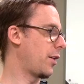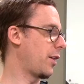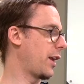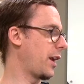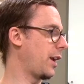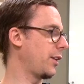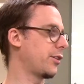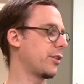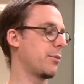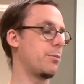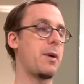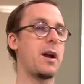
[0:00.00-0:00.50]
there
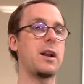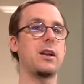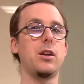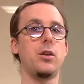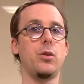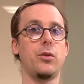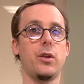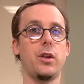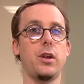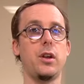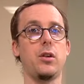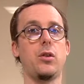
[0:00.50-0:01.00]
is a menu
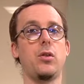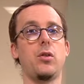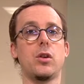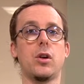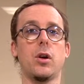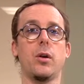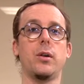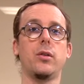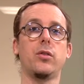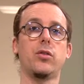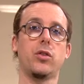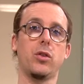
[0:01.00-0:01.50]
that you can
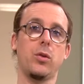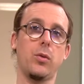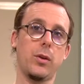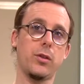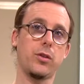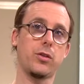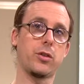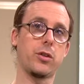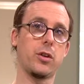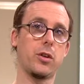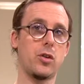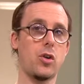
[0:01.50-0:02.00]
go into and
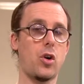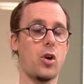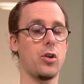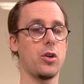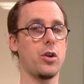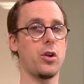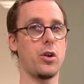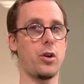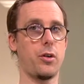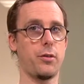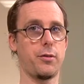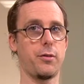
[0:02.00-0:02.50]
turn on
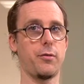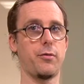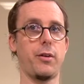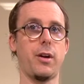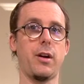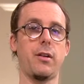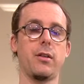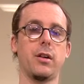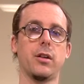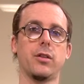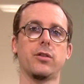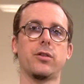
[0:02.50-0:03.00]
and off
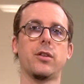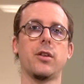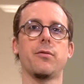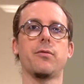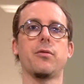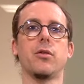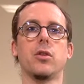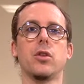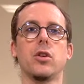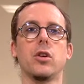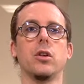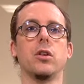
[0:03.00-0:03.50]
various
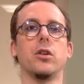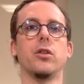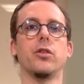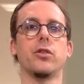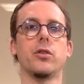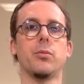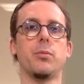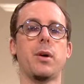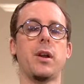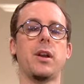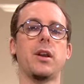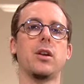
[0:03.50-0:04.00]
different colors
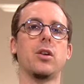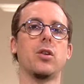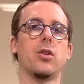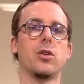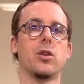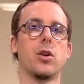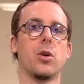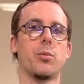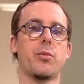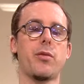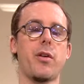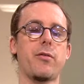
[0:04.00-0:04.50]
depending on
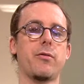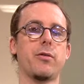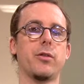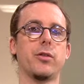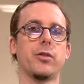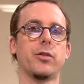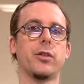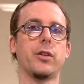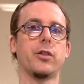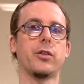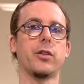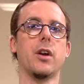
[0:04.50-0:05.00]
your
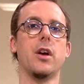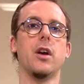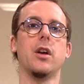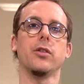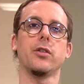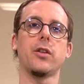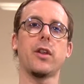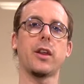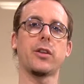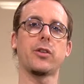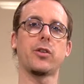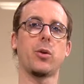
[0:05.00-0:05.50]
preferences.
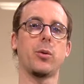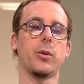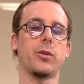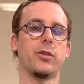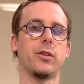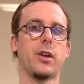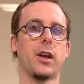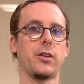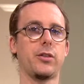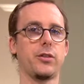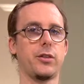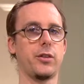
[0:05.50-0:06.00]
So that's always
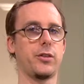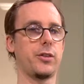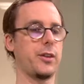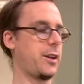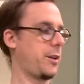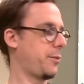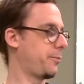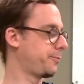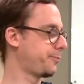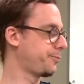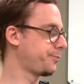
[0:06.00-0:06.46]
nice to see.